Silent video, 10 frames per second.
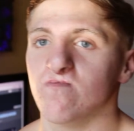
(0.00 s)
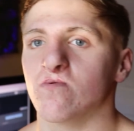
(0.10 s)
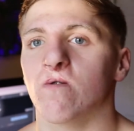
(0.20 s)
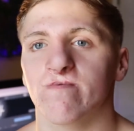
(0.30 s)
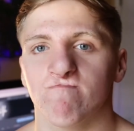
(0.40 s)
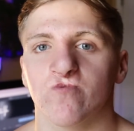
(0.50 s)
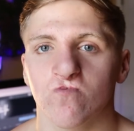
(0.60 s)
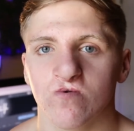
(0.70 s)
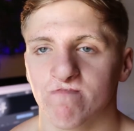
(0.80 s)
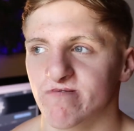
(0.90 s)
feel comfortable
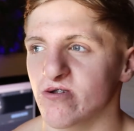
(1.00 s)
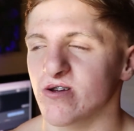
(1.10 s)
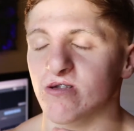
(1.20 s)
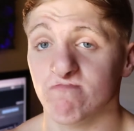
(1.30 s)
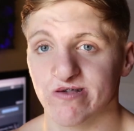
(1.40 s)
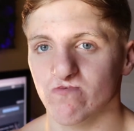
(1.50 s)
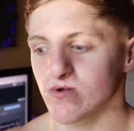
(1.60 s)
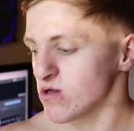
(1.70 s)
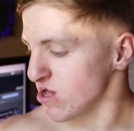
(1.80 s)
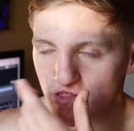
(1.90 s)
doing them, until you get used to
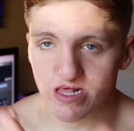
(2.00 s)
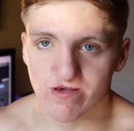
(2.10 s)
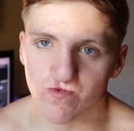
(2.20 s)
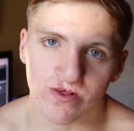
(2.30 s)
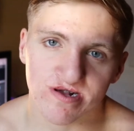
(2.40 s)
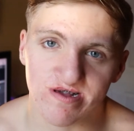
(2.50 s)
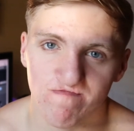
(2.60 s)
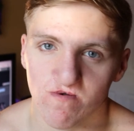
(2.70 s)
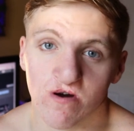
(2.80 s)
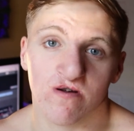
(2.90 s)
it. And these 2 things,
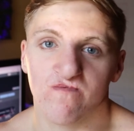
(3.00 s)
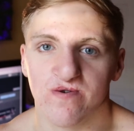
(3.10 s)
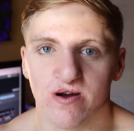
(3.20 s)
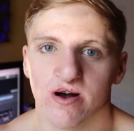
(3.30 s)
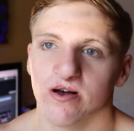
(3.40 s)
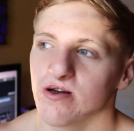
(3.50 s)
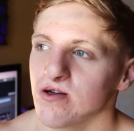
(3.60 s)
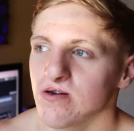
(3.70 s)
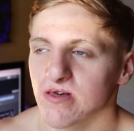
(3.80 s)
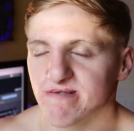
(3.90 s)
if you already forgot,
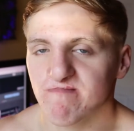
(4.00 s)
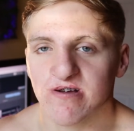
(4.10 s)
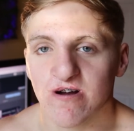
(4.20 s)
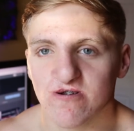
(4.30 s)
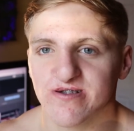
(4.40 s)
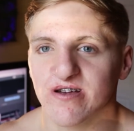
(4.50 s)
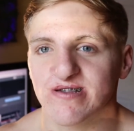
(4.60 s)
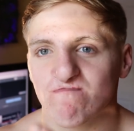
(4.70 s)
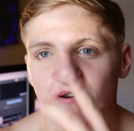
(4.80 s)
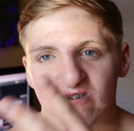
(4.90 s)
that's planning out your
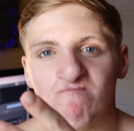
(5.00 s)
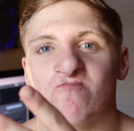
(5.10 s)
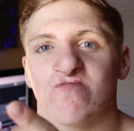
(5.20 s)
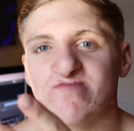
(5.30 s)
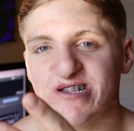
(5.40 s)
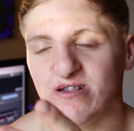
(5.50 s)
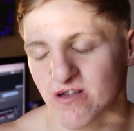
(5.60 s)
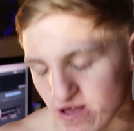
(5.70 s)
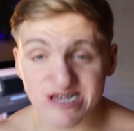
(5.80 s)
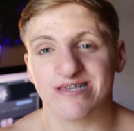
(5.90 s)
days and writing your morning routine.
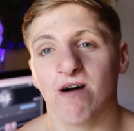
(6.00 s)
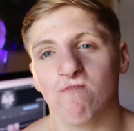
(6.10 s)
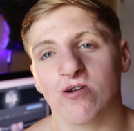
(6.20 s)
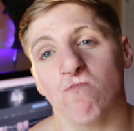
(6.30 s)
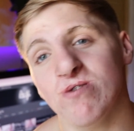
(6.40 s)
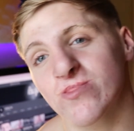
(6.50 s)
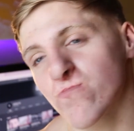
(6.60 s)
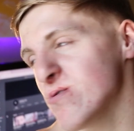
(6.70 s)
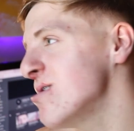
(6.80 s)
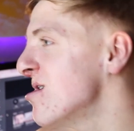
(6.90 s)
So now we're on to week
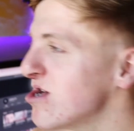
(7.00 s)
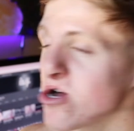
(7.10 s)
3.